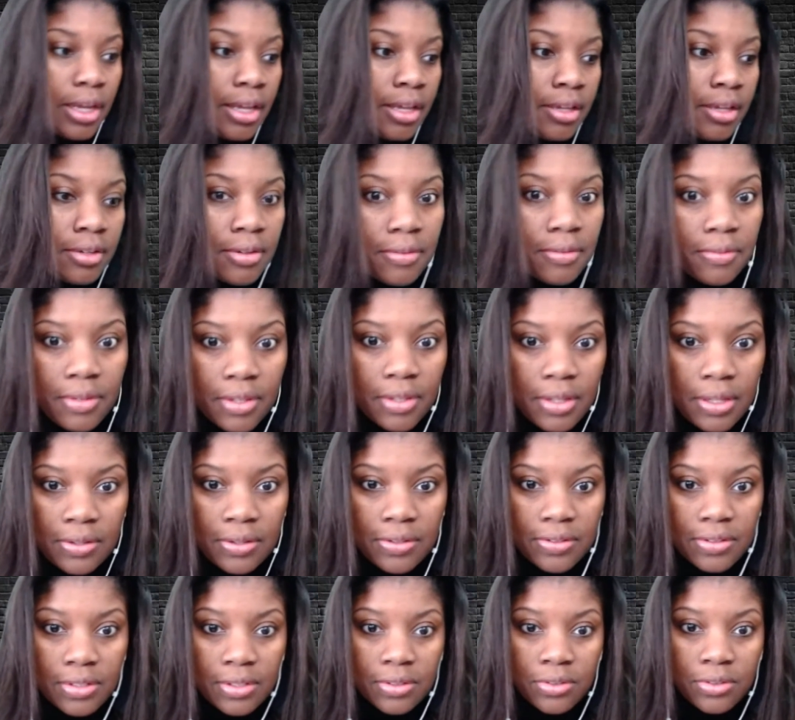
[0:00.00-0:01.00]
end of
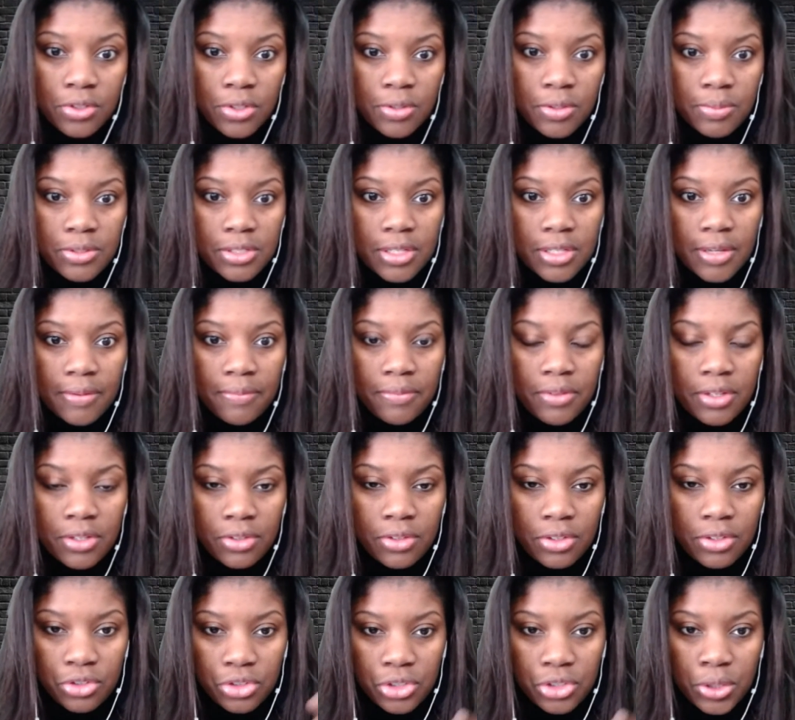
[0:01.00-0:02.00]
this in terms of
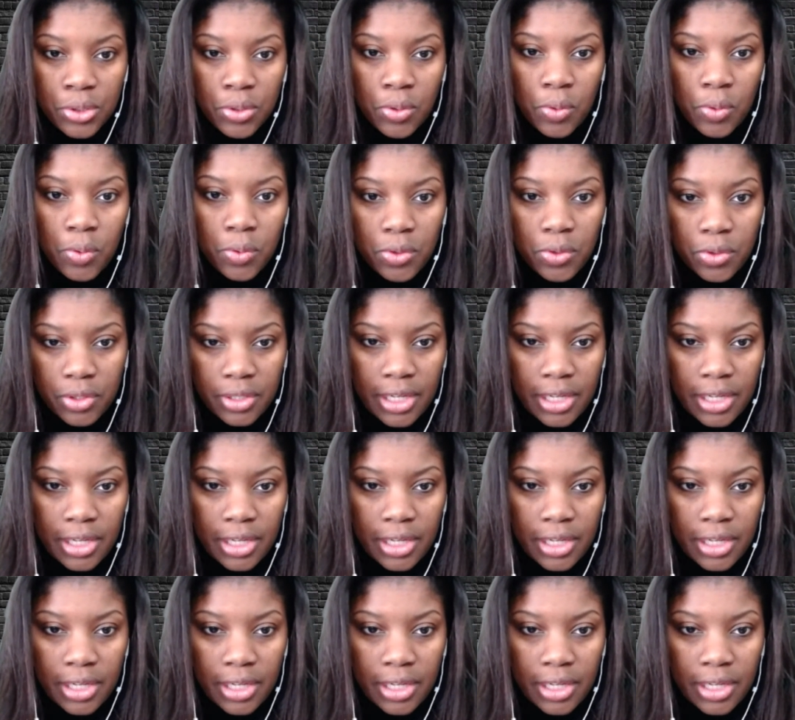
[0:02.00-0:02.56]
the shareholder